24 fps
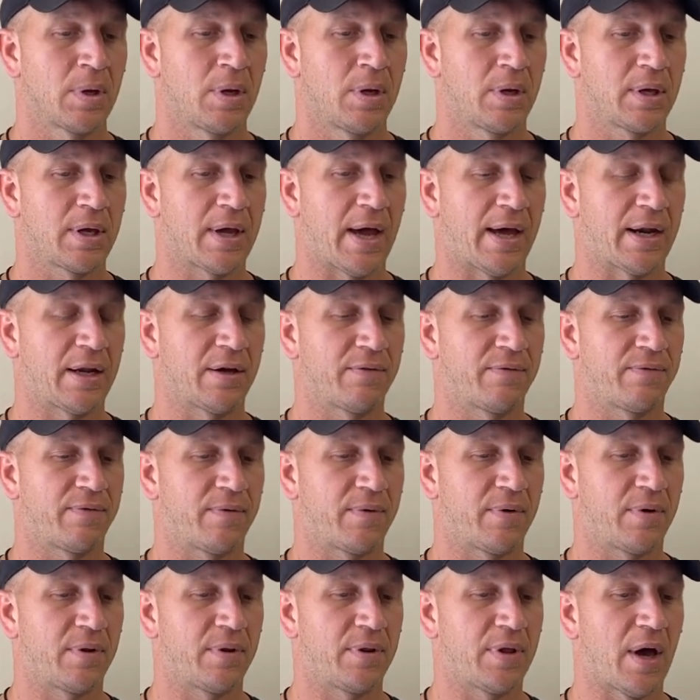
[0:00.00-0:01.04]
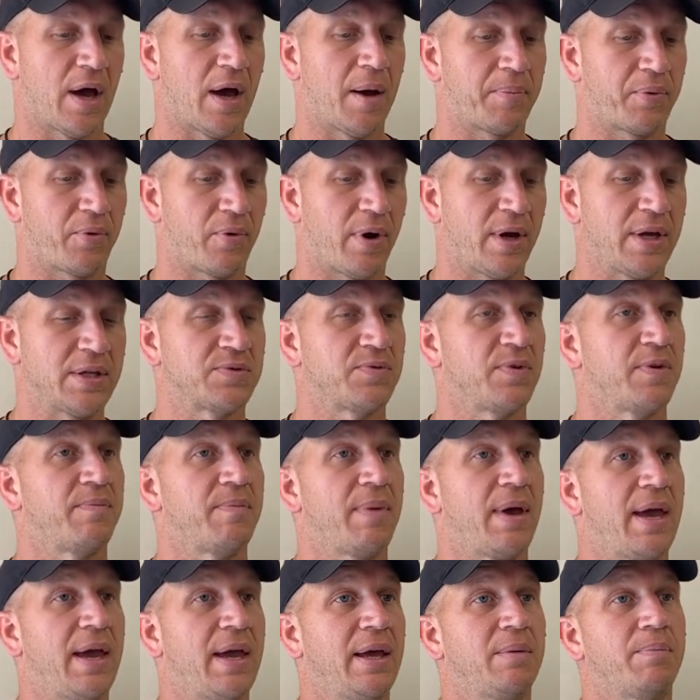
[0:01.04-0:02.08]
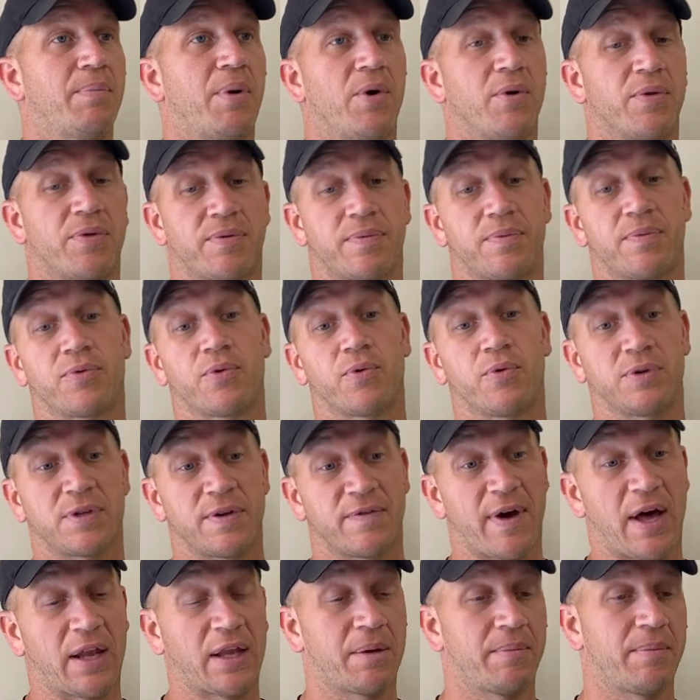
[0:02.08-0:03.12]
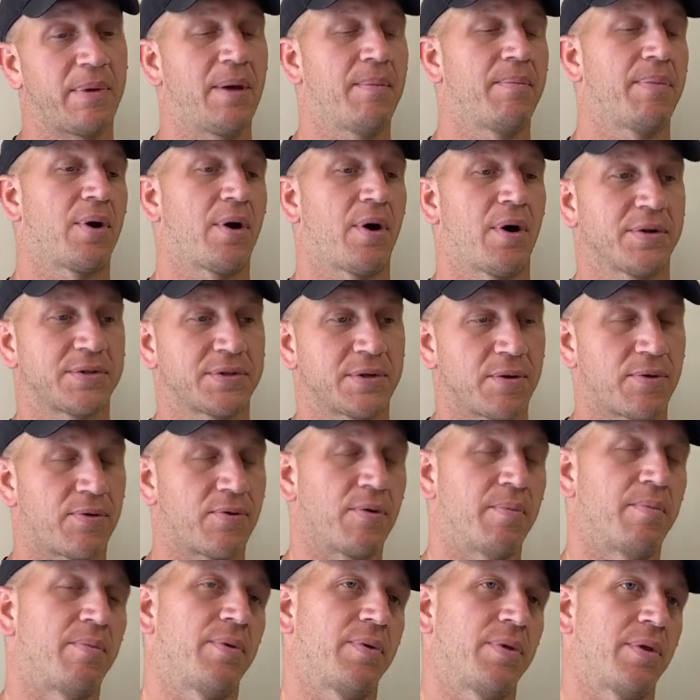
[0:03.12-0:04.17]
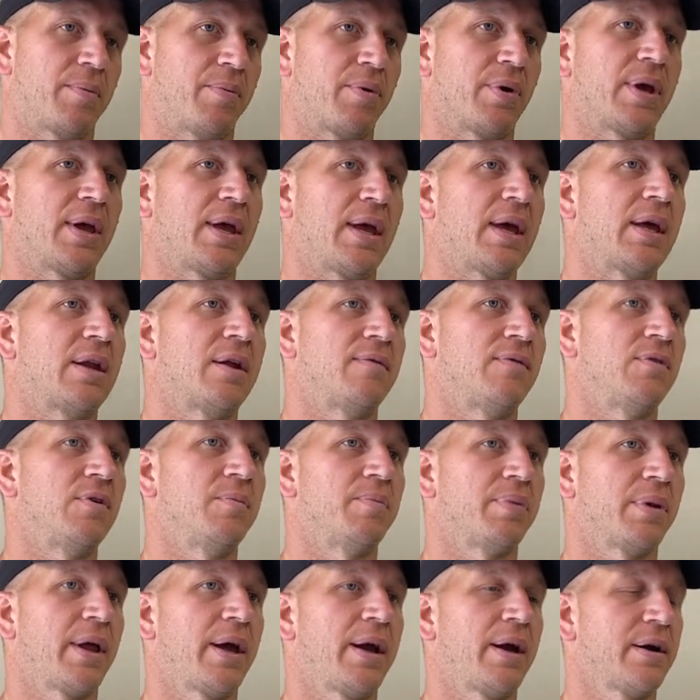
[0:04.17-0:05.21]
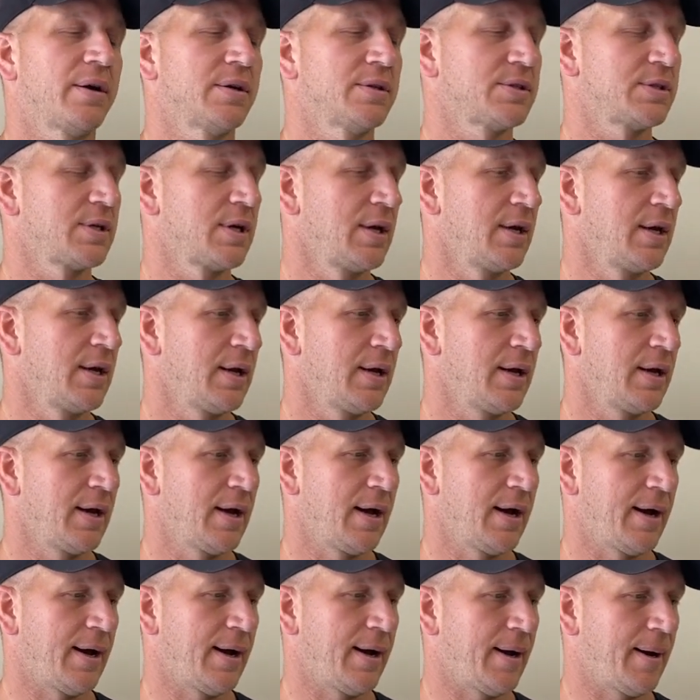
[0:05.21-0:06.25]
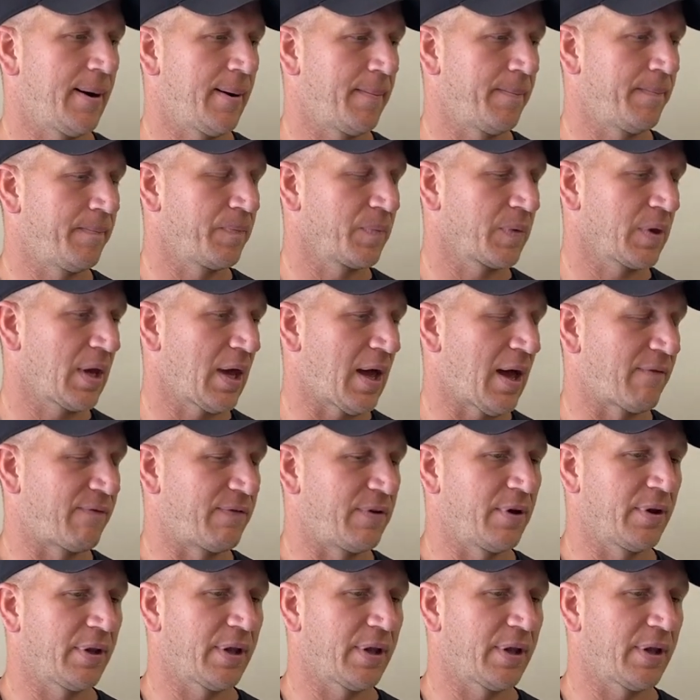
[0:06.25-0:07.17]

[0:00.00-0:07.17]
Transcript: kind of the upgrades we've made, both through development but also through the bringing in of new players. I feel